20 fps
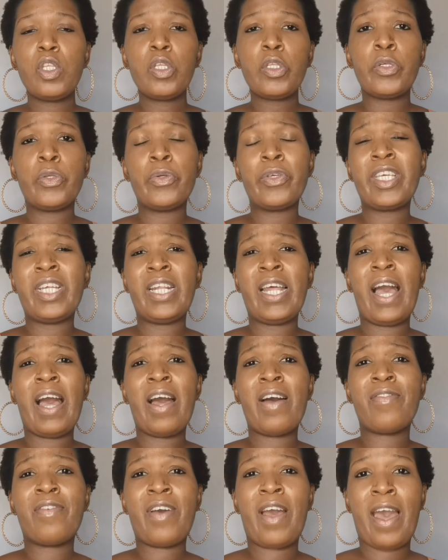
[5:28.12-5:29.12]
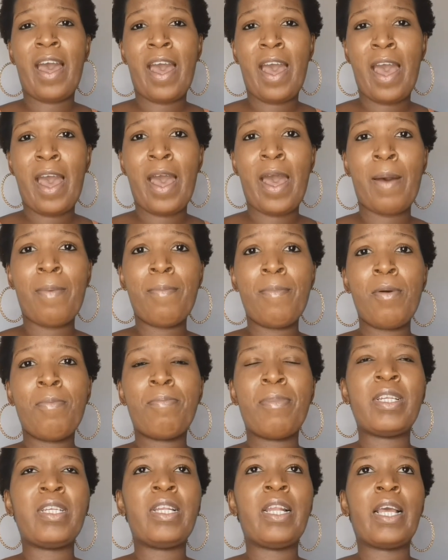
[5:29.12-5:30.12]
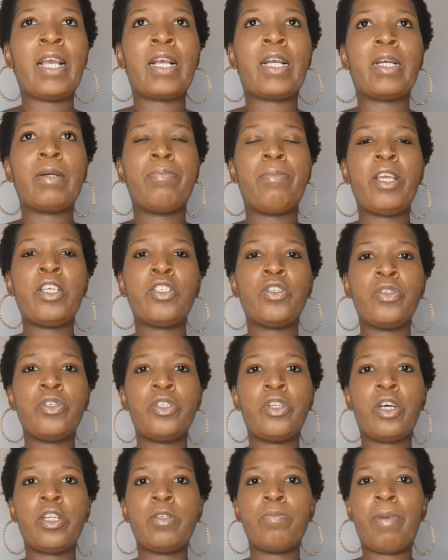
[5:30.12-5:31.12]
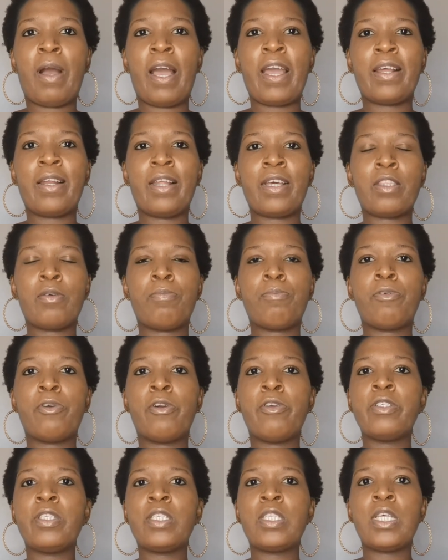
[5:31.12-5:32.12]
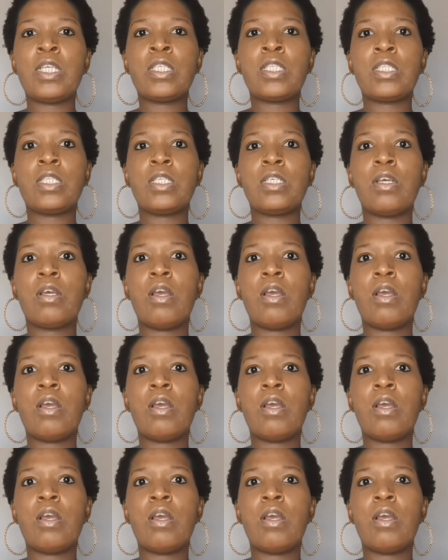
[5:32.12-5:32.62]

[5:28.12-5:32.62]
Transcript: You can have ham, but like make sure you're not buying like the processed